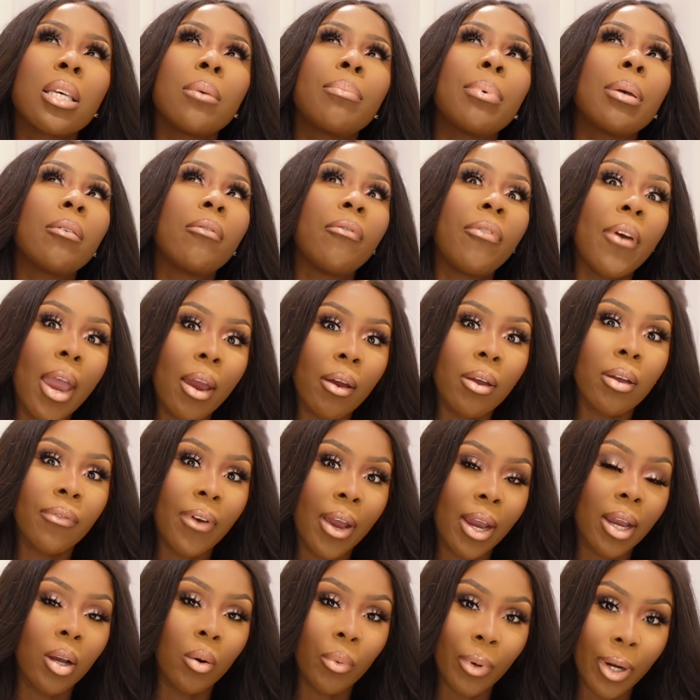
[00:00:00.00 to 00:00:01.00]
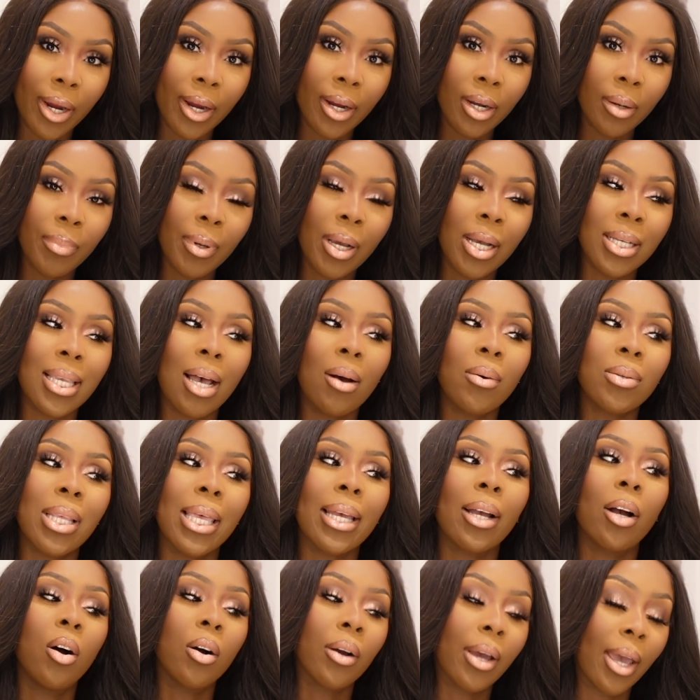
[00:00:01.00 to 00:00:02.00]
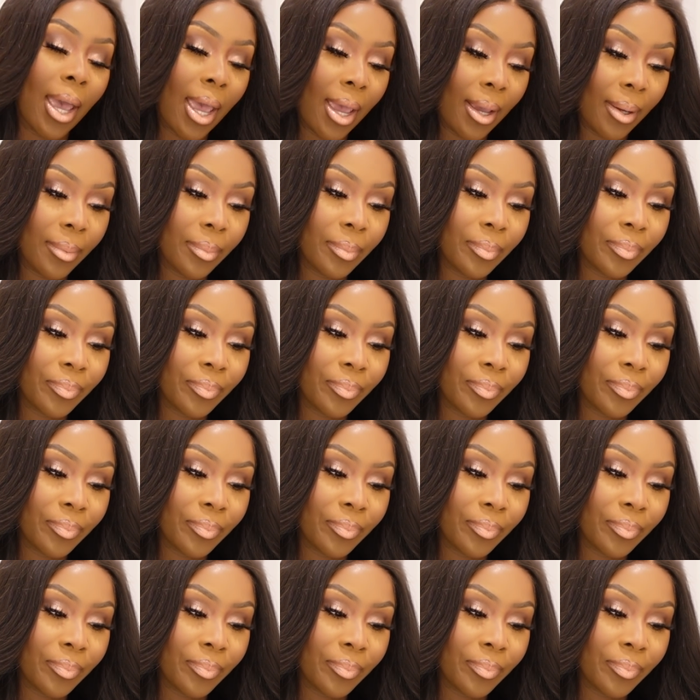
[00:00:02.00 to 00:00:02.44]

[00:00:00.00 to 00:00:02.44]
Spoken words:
to be very, very weird. Because I was like, okay.